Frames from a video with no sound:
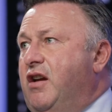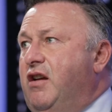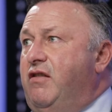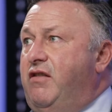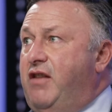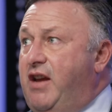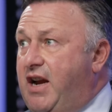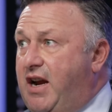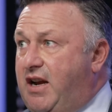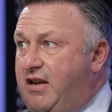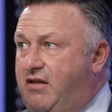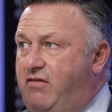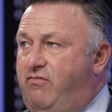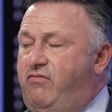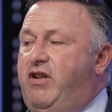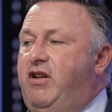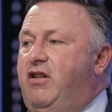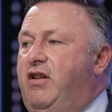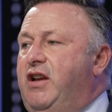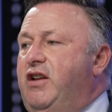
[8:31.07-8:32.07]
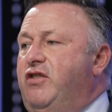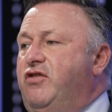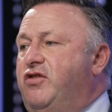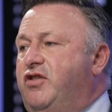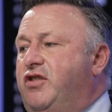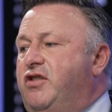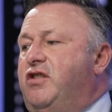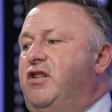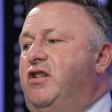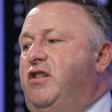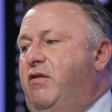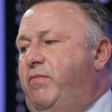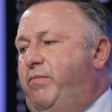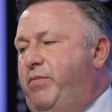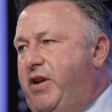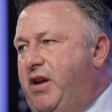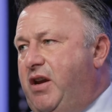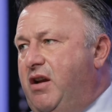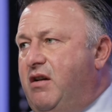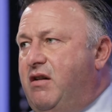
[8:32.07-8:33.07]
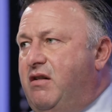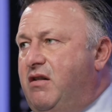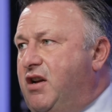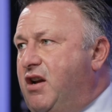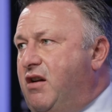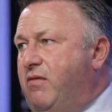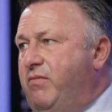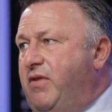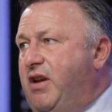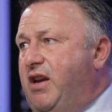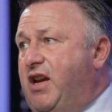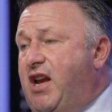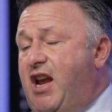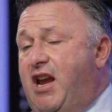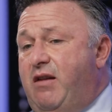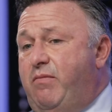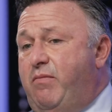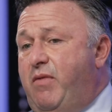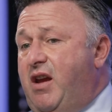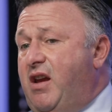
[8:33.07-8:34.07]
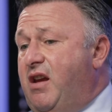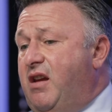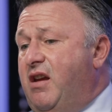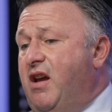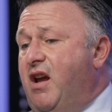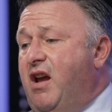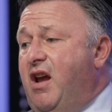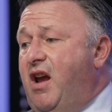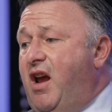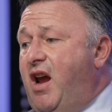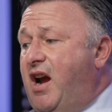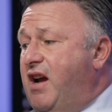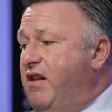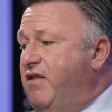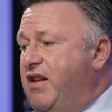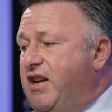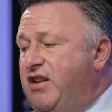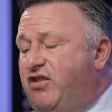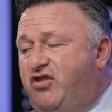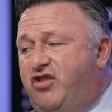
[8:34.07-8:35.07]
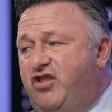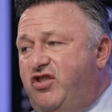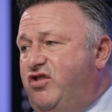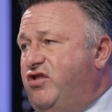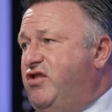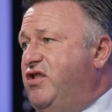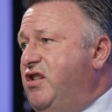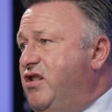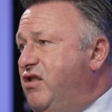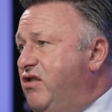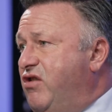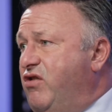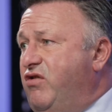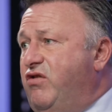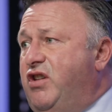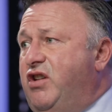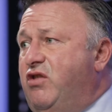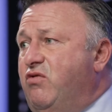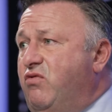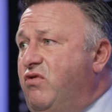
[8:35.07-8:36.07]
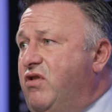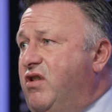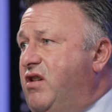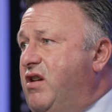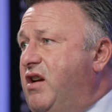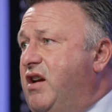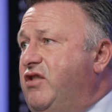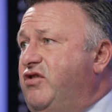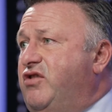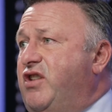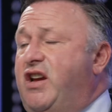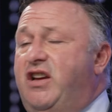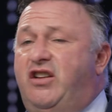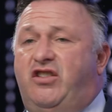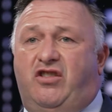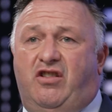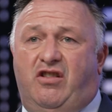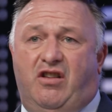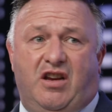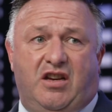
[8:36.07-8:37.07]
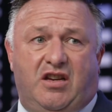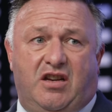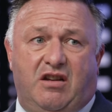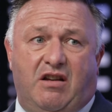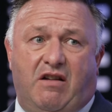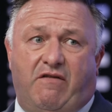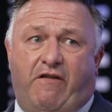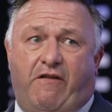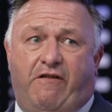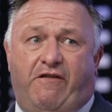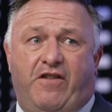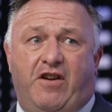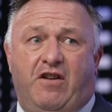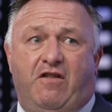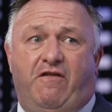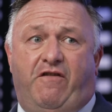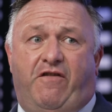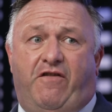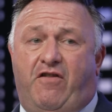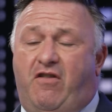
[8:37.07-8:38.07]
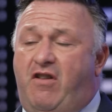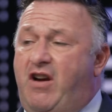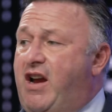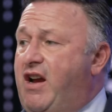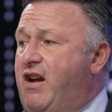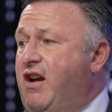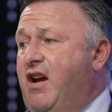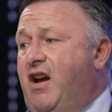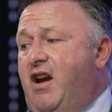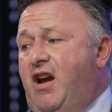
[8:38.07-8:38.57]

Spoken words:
They had the real incident. The PR company came in and they just didn't know the organisation. They didn't have a feel for it.